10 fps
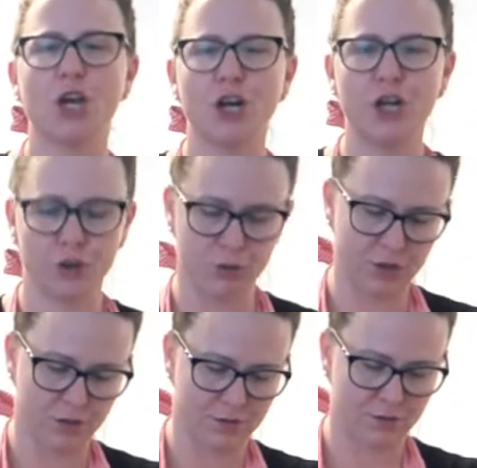I
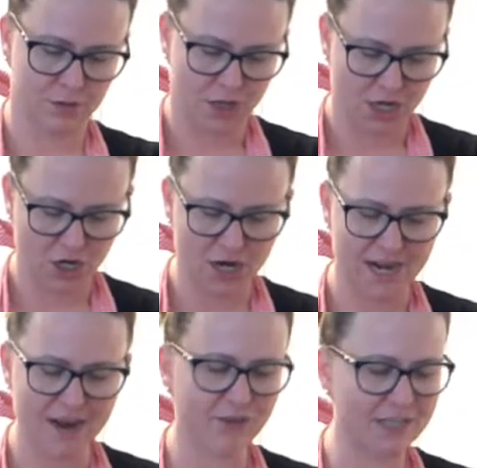ain't
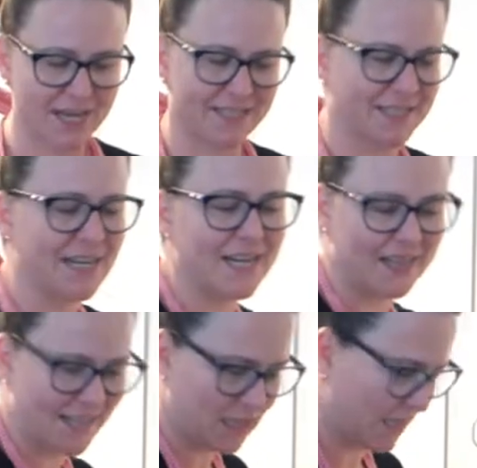never tasted
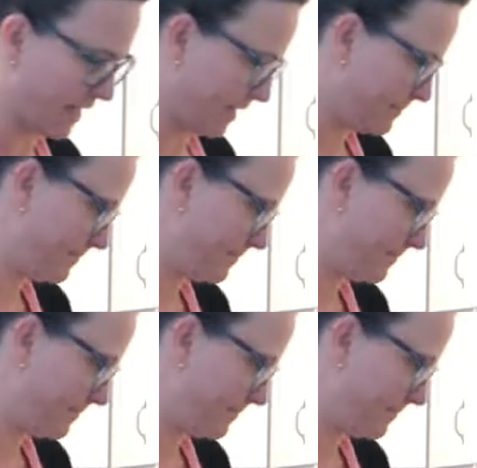anything like it.